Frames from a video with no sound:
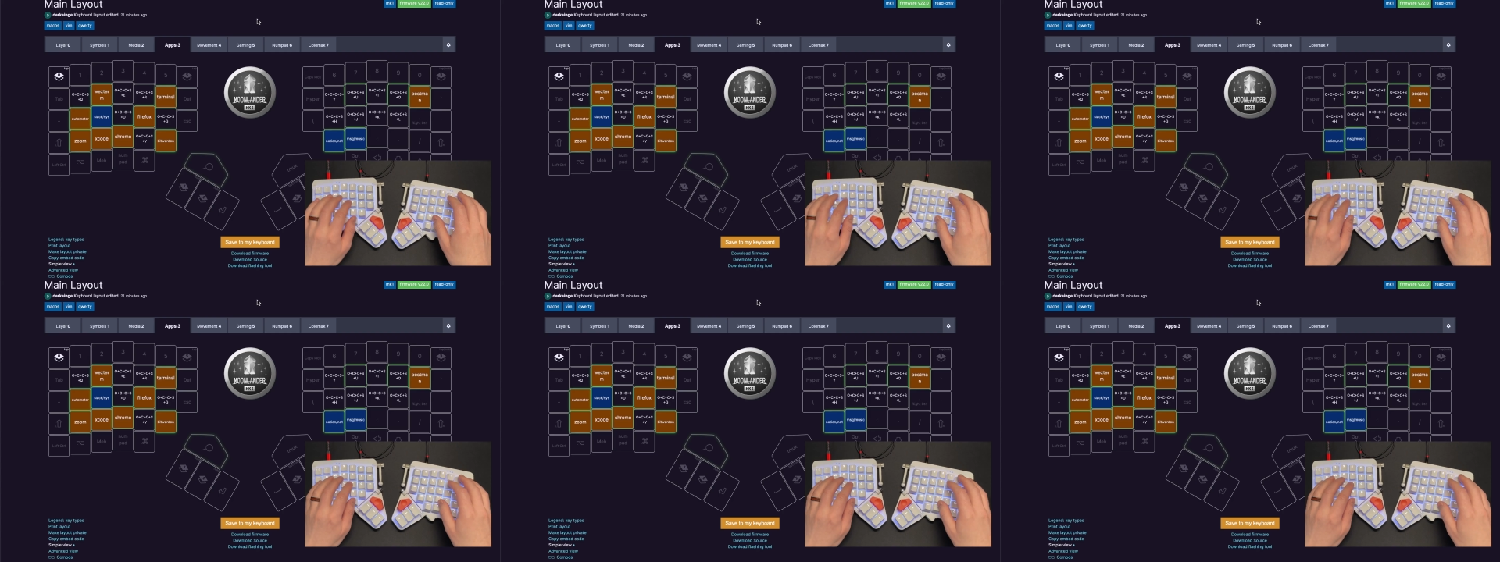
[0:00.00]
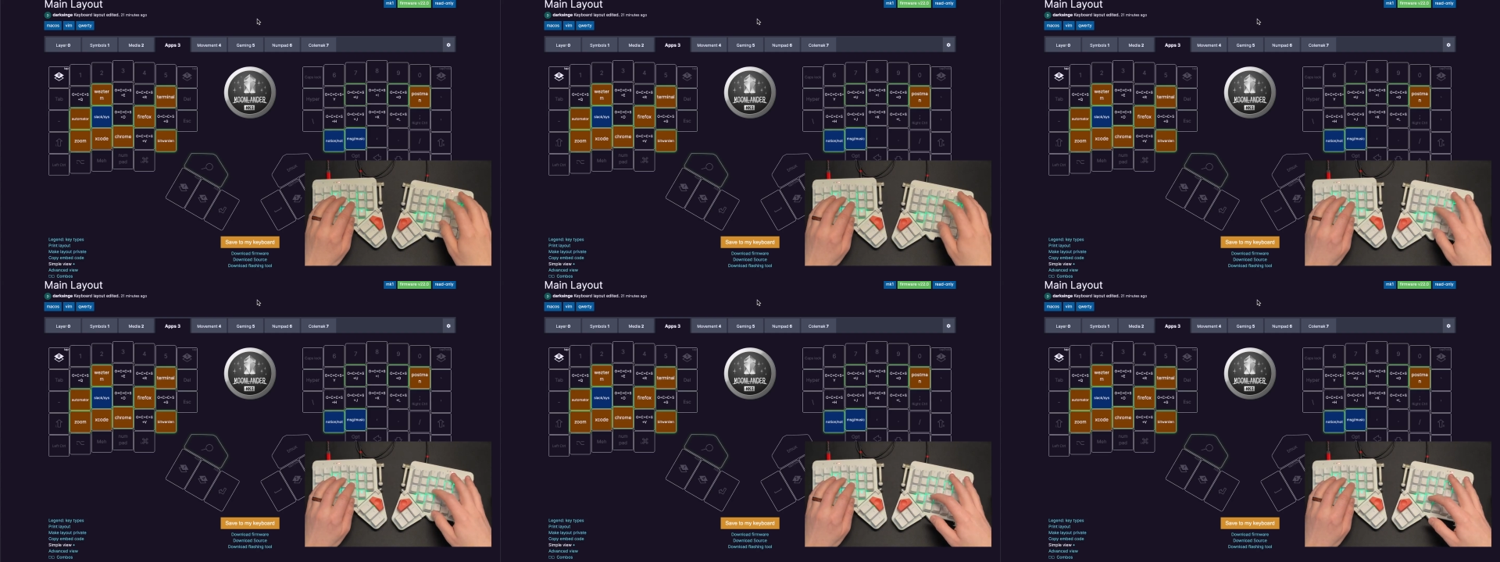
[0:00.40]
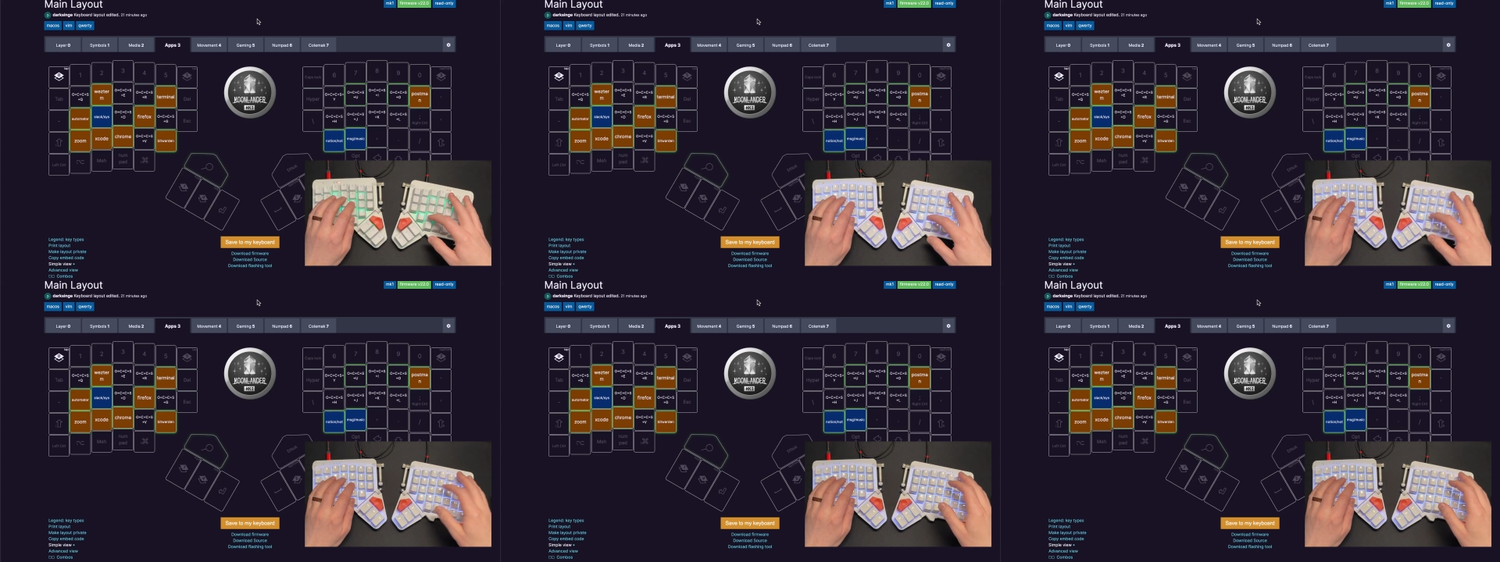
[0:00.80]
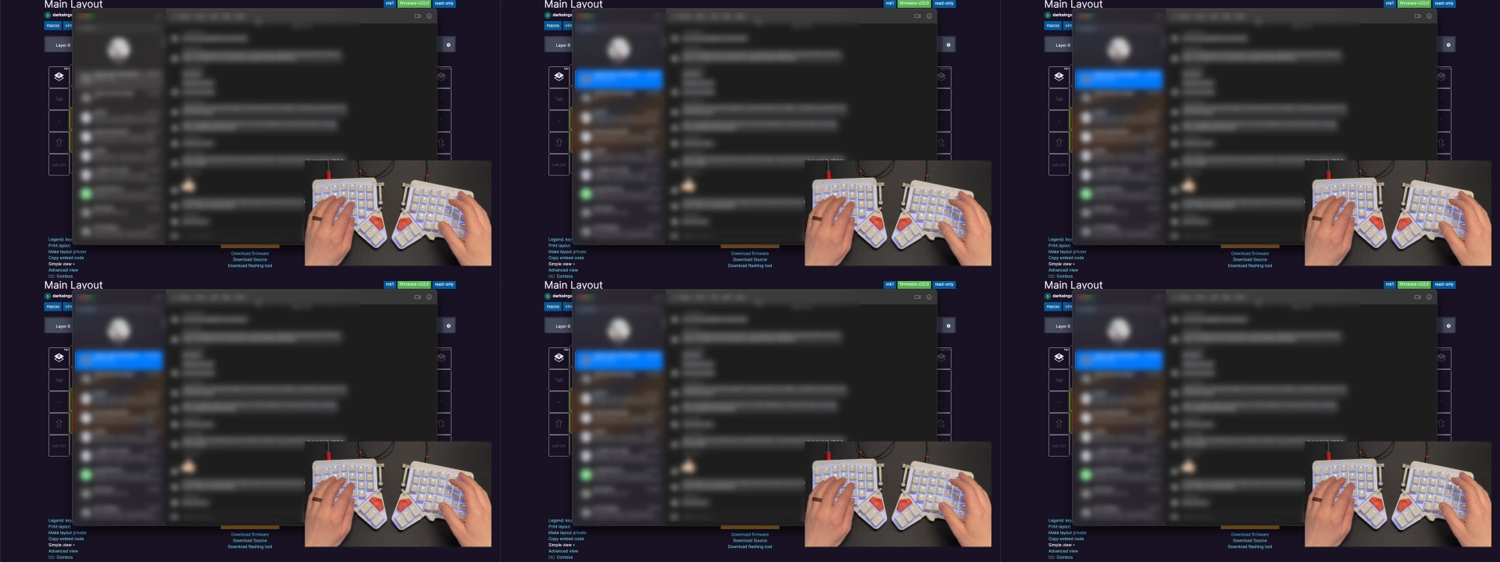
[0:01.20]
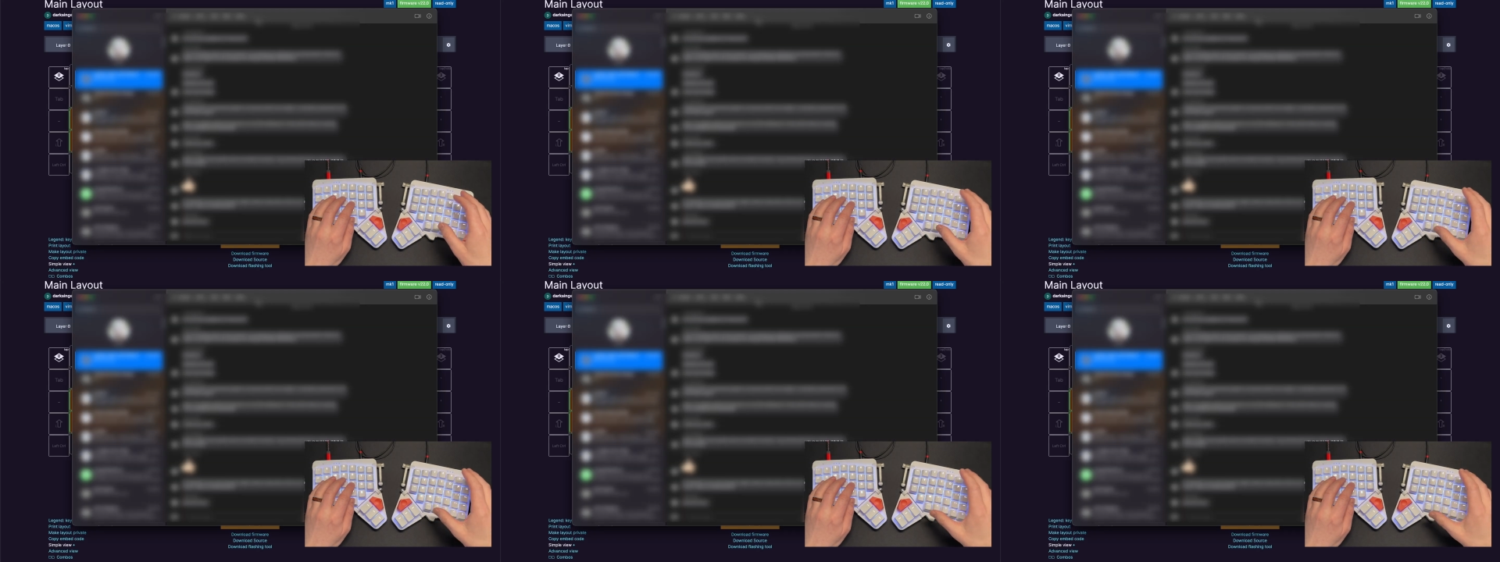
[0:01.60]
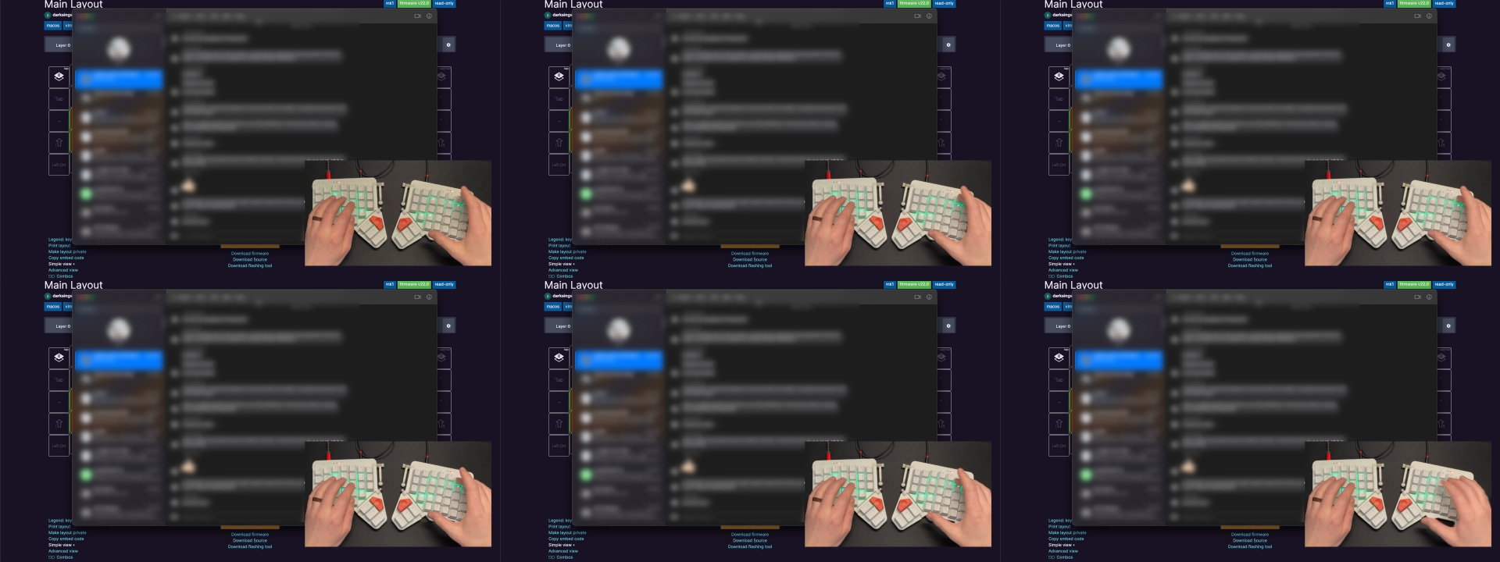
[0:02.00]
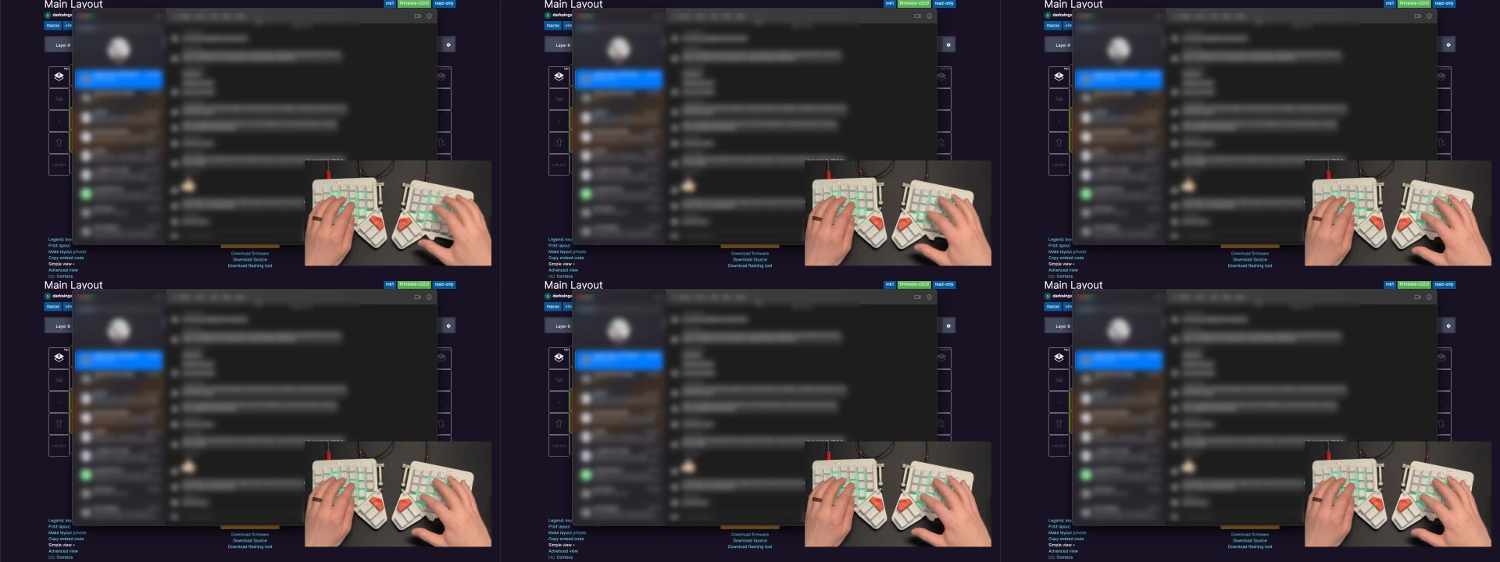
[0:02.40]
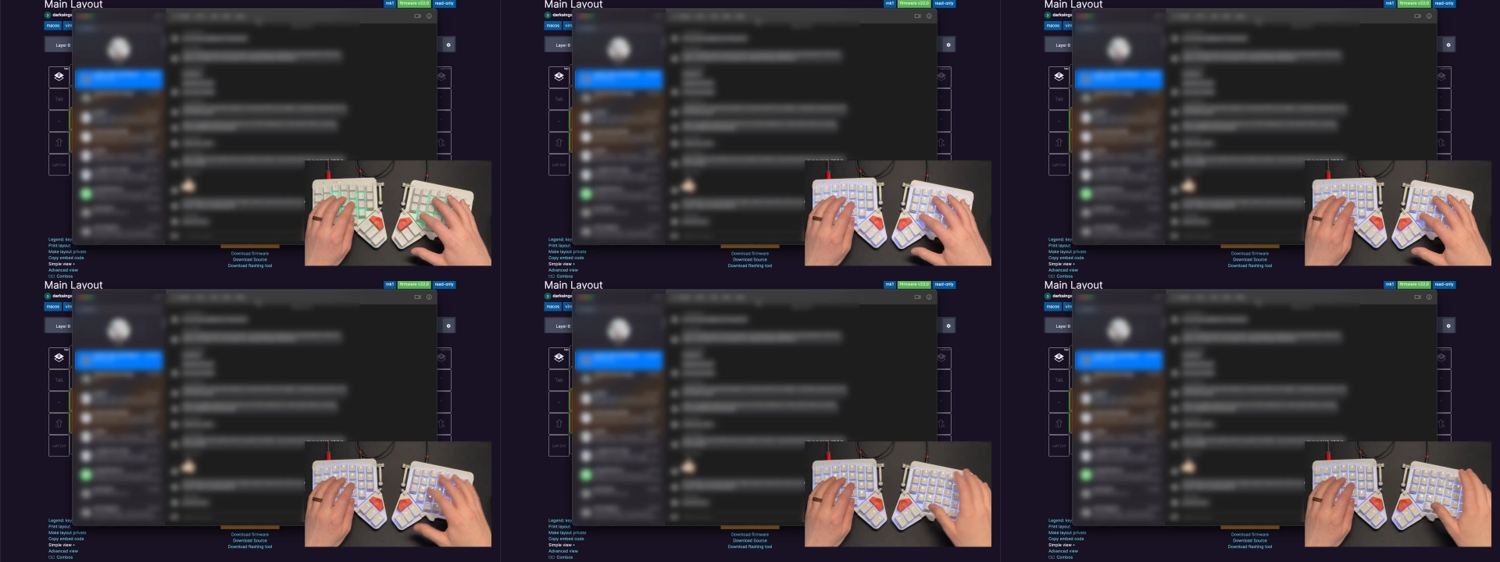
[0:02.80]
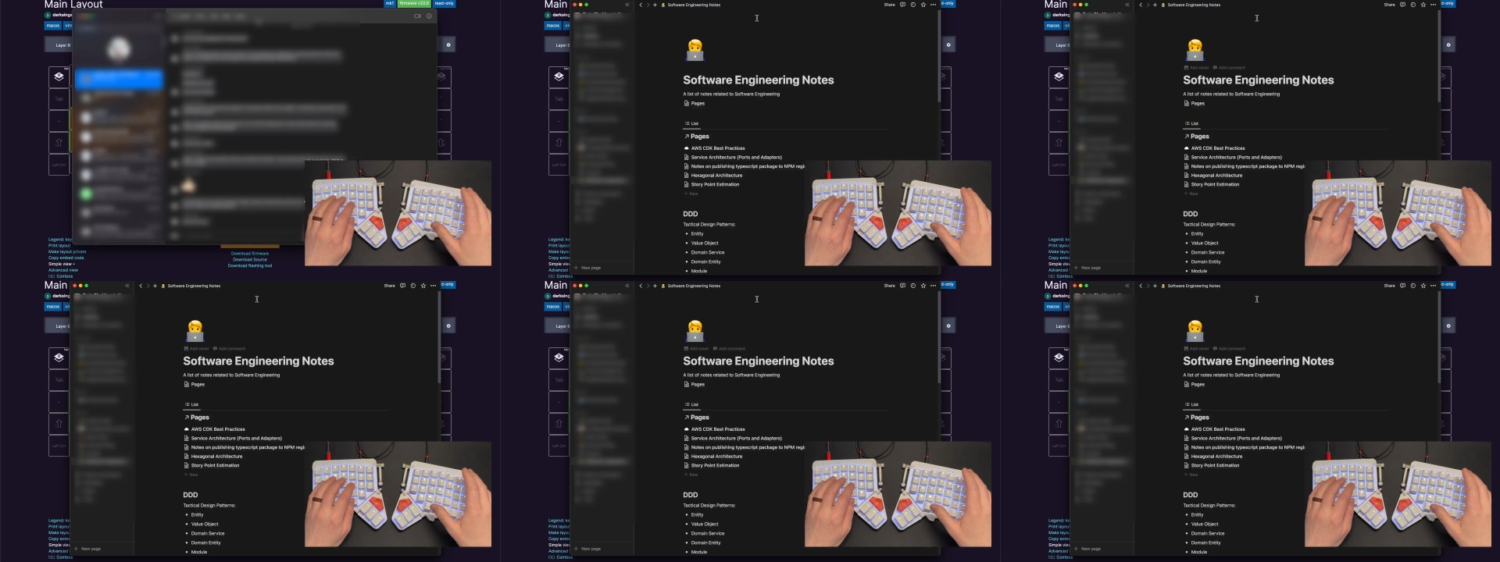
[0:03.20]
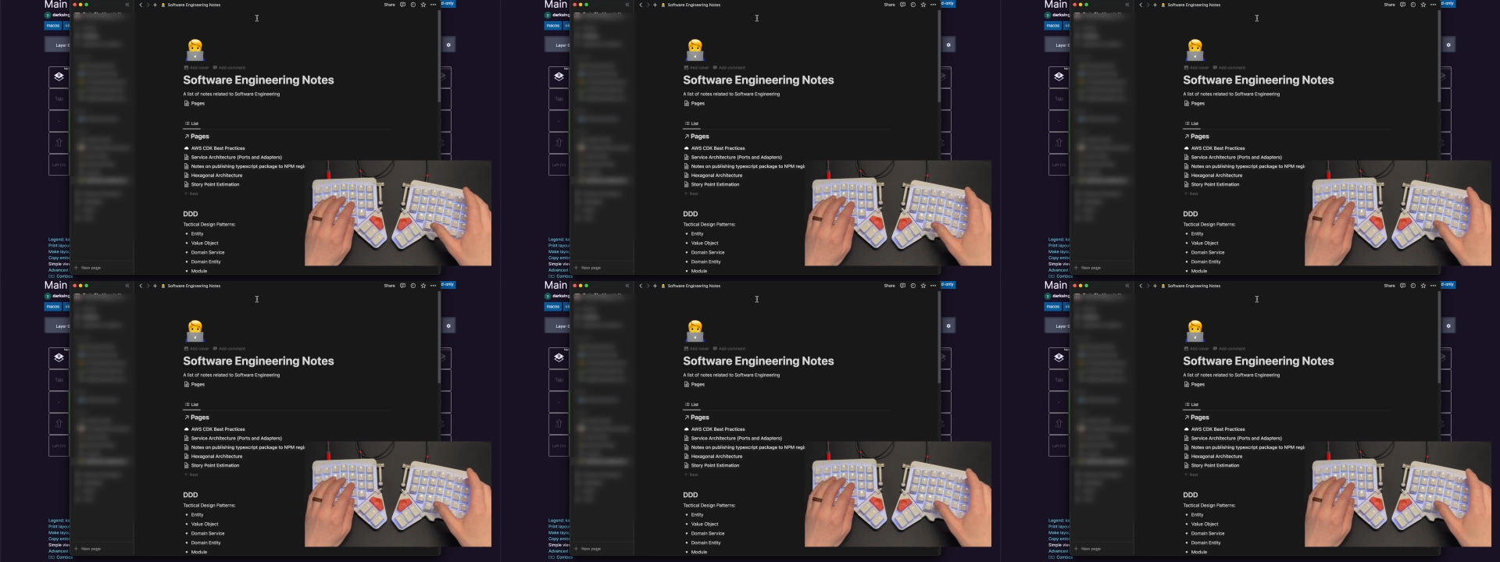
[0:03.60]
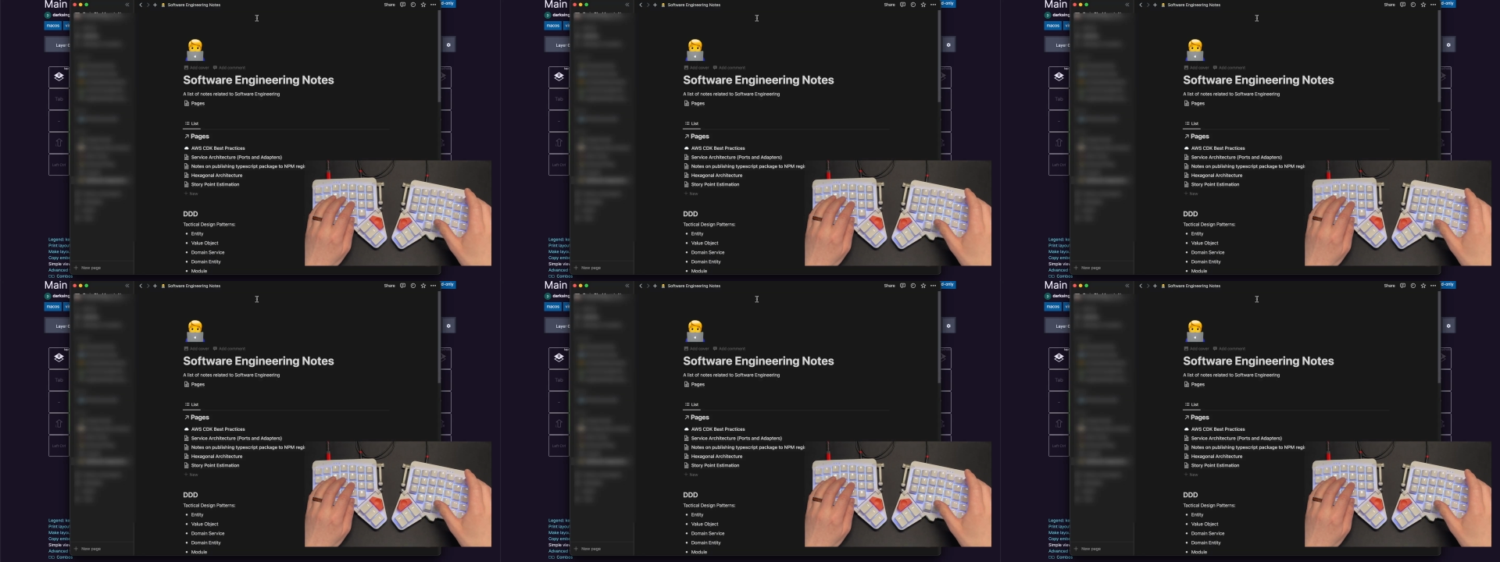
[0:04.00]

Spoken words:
(no speaker visible)